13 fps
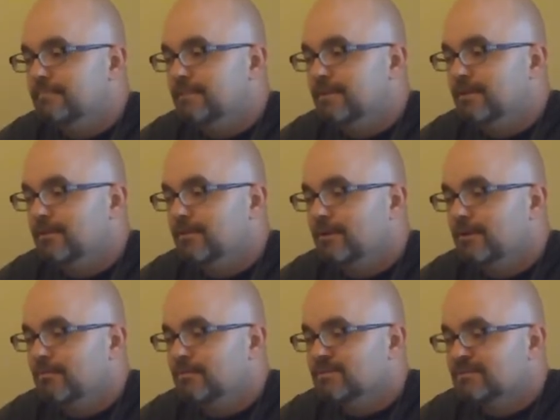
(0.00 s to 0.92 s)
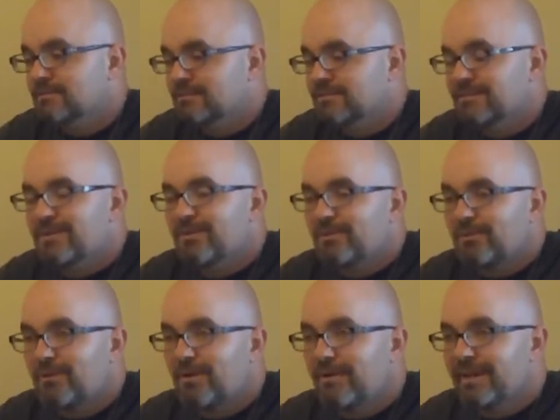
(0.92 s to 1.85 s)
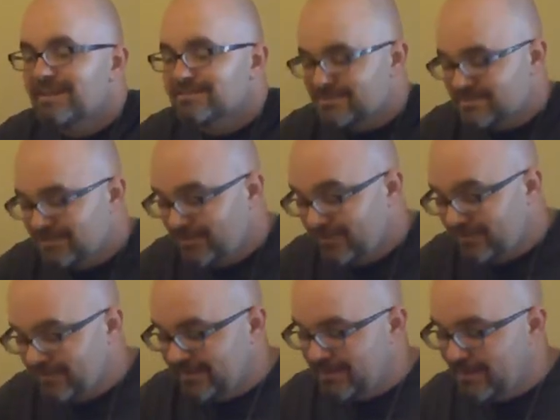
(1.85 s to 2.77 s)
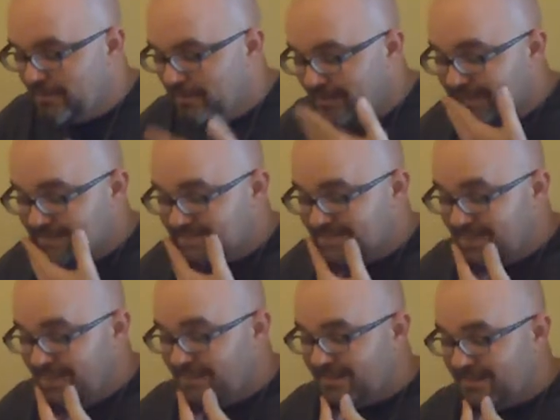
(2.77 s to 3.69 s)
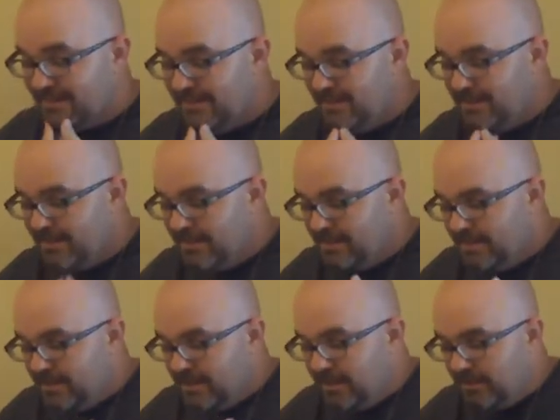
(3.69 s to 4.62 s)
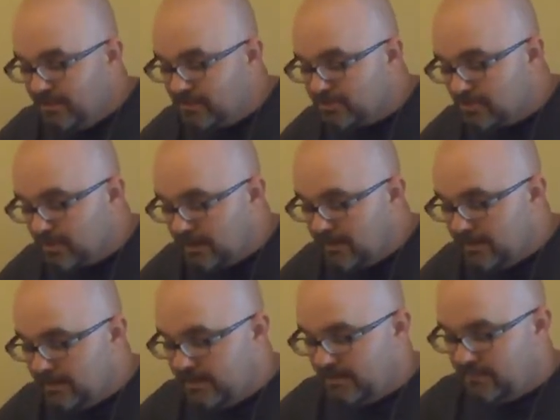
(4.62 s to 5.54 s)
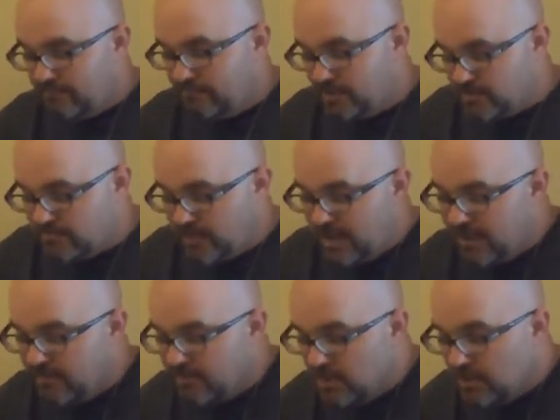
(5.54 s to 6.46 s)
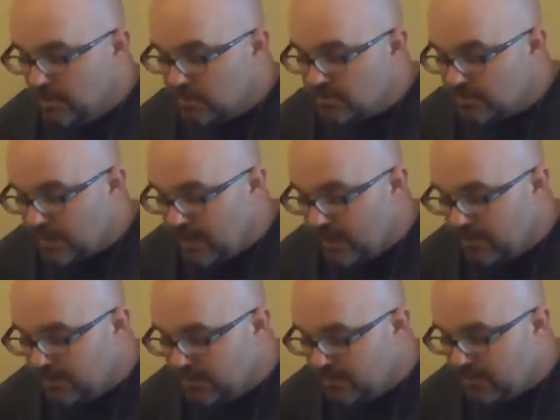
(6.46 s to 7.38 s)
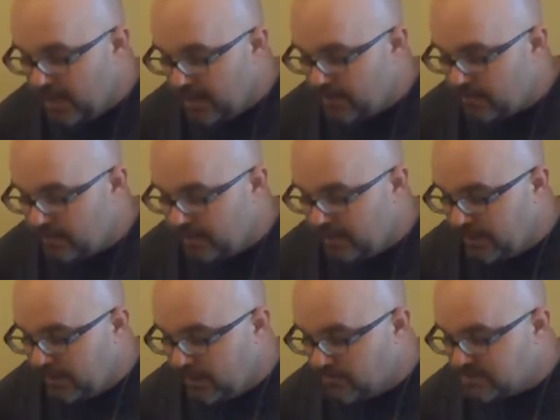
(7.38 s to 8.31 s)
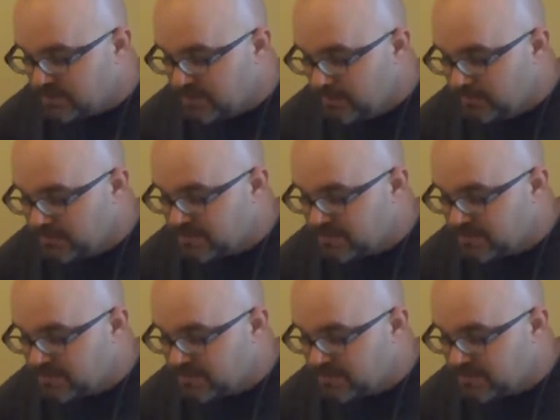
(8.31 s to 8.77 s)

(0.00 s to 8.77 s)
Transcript: it was the wrong answer. So they just said nothing. He looked around, and then verse 5. He looked around at them angrily and was deeply